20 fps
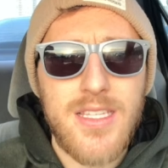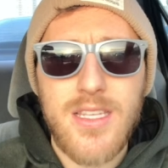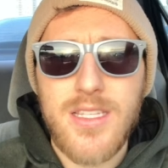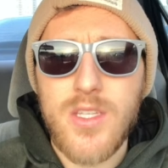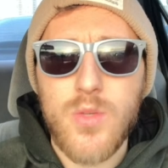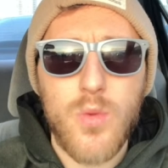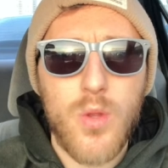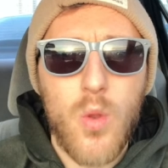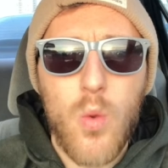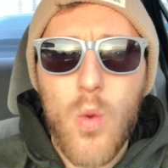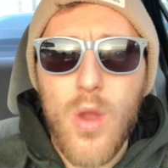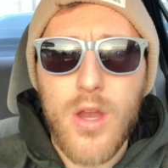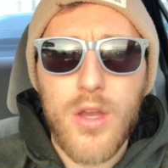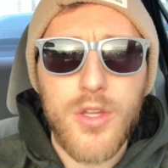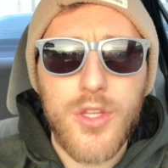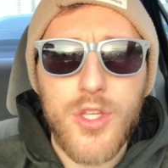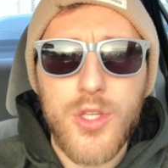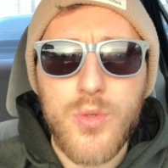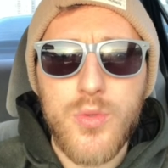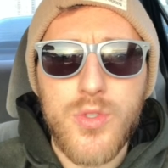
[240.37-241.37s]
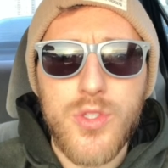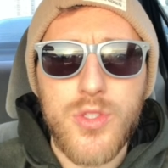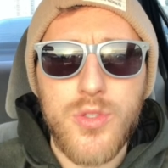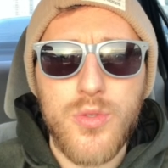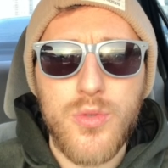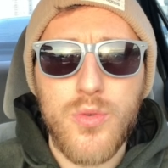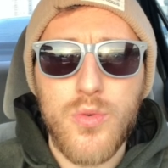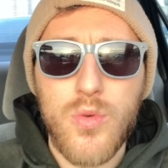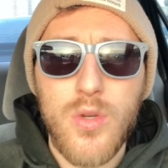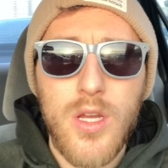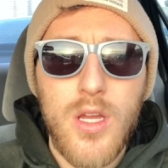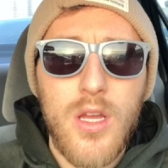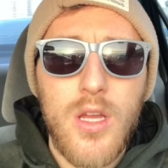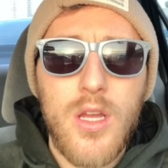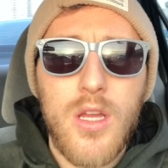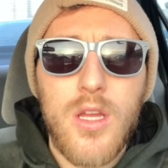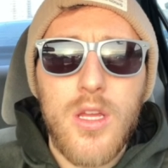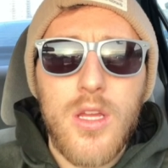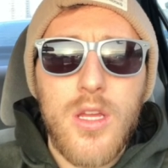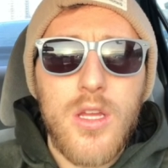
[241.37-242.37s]
doesn't require you to
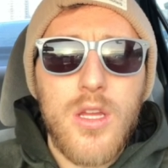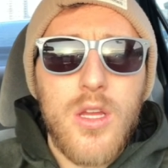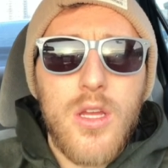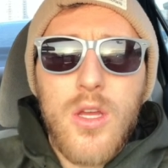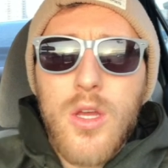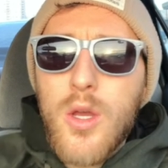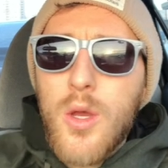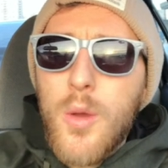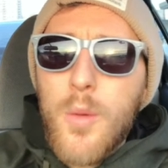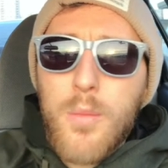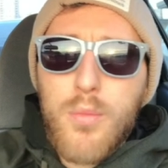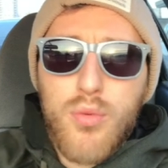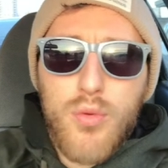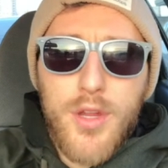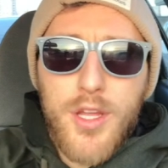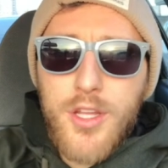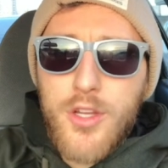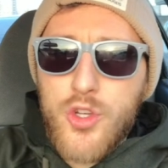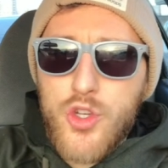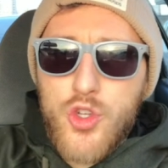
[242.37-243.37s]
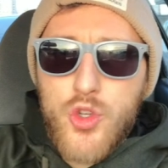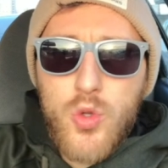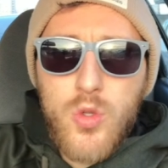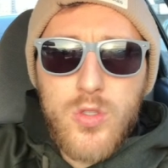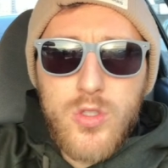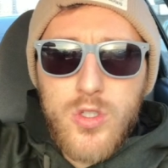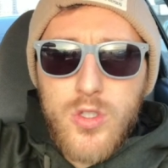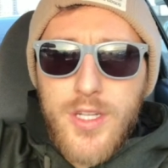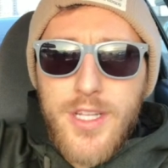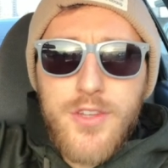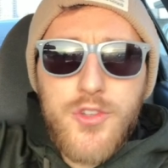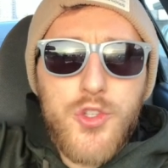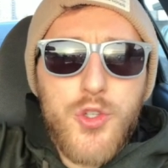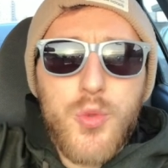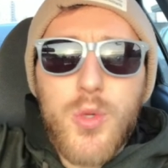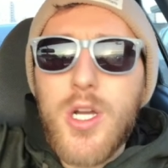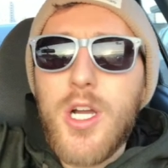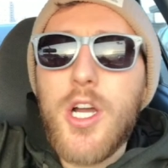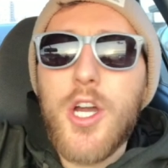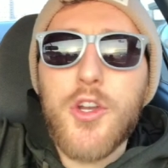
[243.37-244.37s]
bring your shoulder into
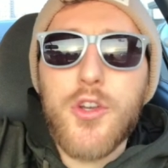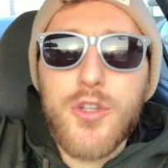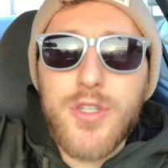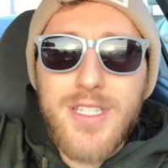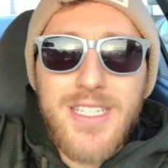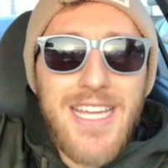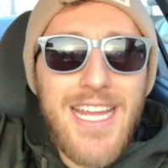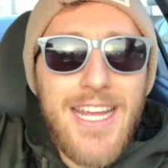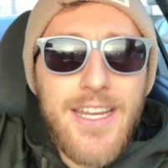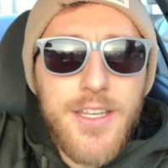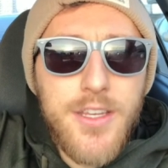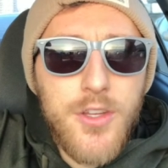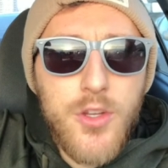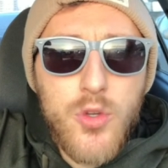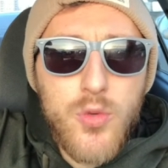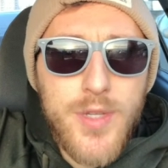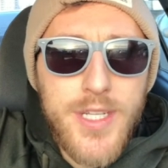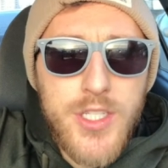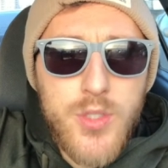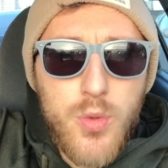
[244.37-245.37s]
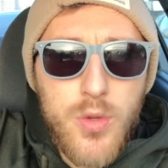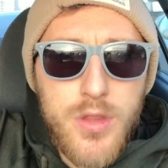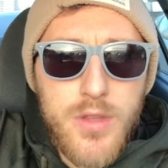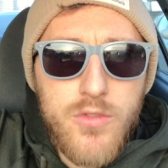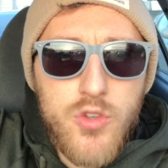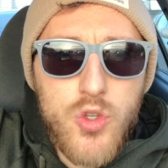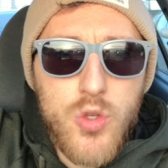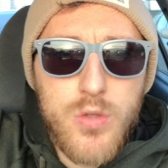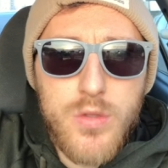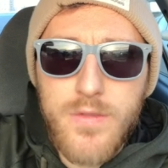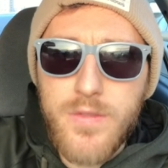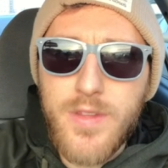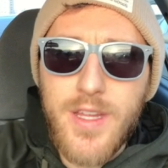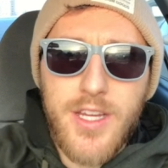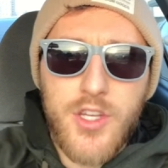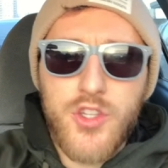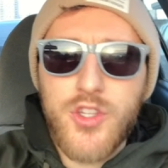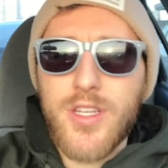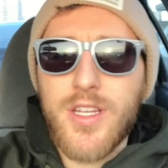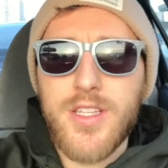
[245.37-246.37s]
180 degrees worth of shoulder
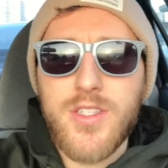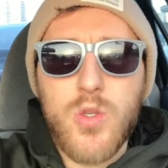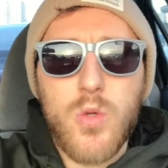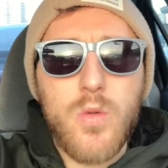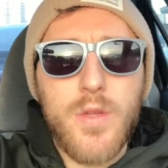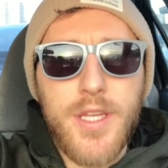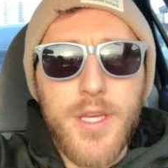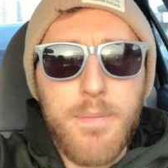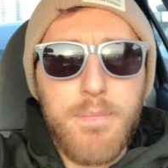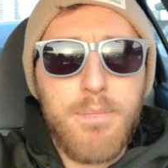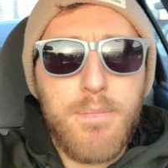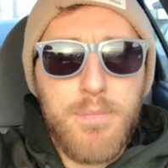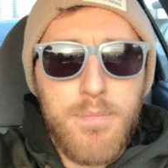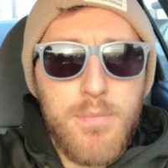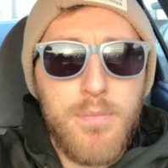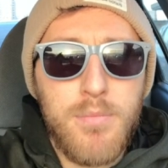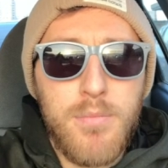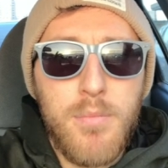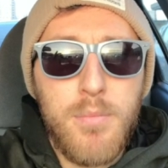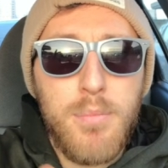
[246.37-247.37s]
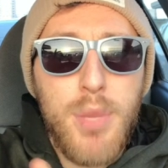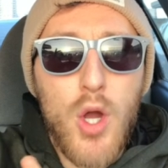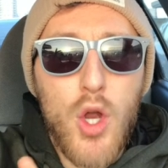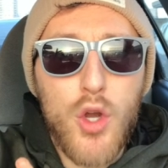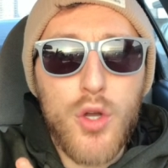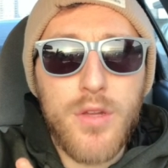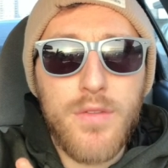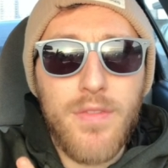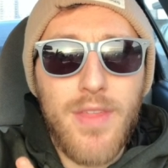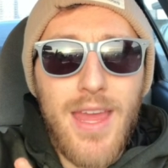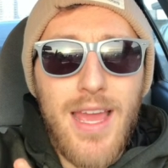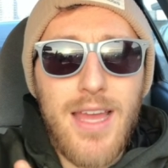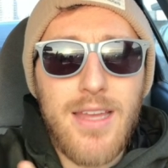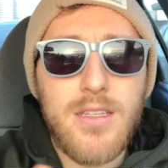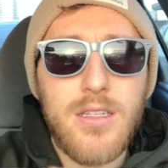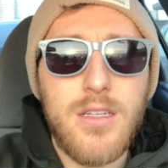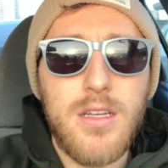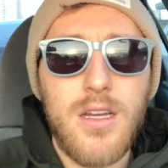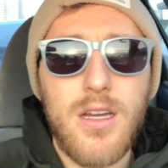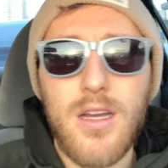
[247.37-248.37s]
flexion. It's only a part of
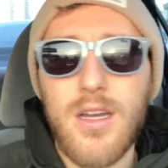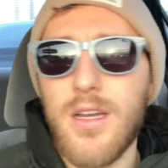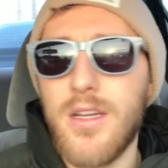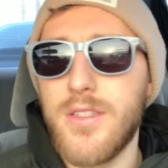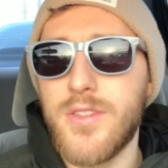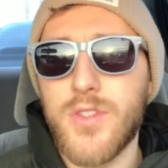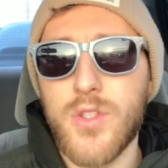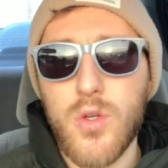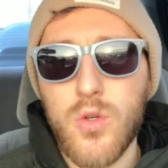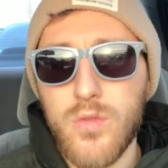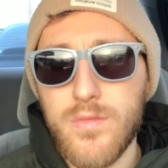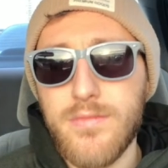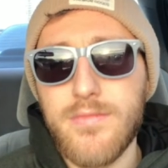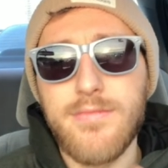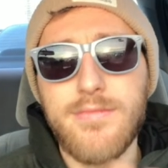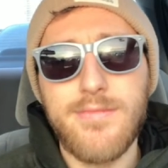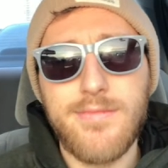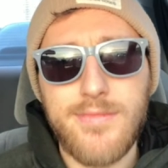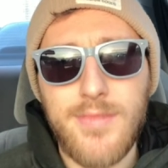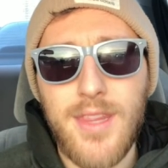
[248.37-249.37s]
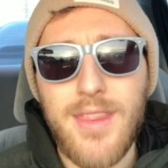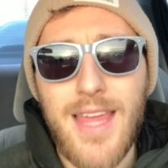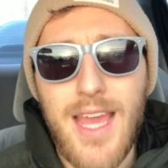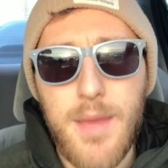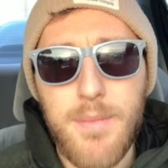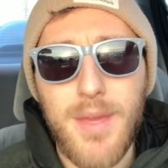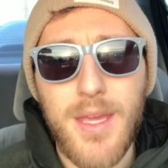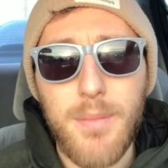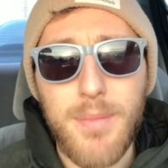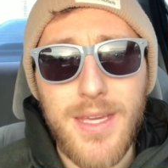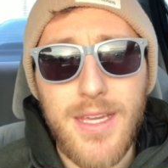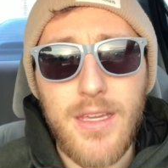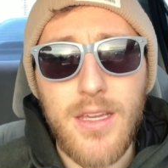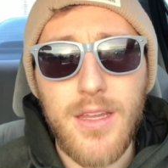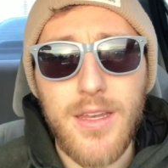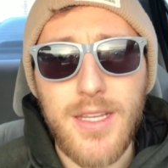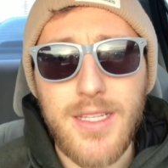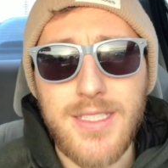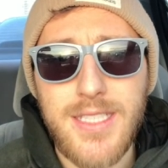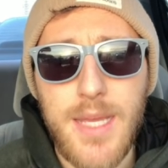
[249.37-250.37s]
that, so that may be
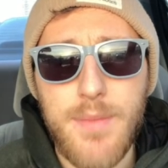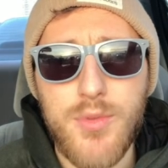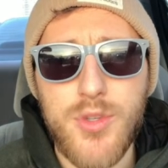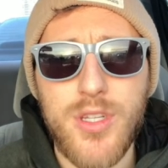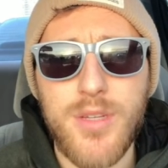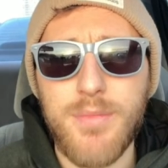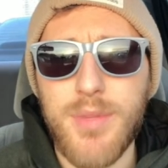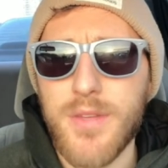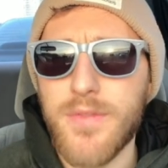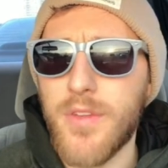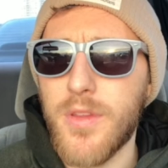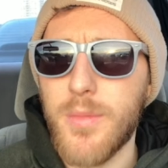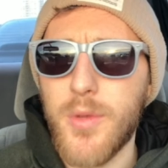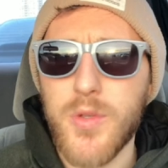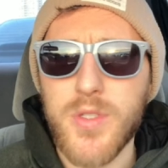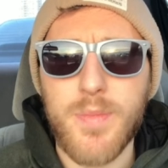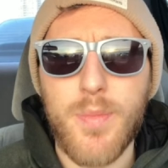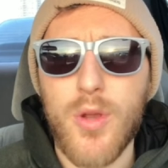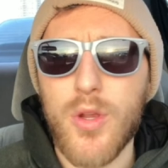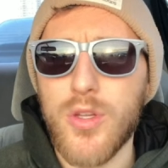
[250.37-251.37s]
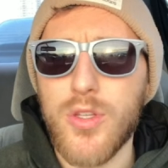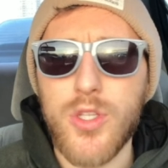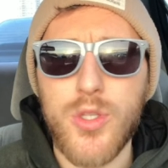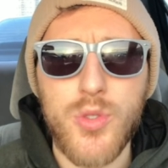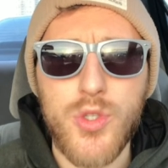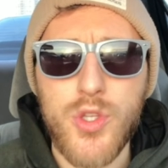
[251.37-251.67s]
an exception, but for the most part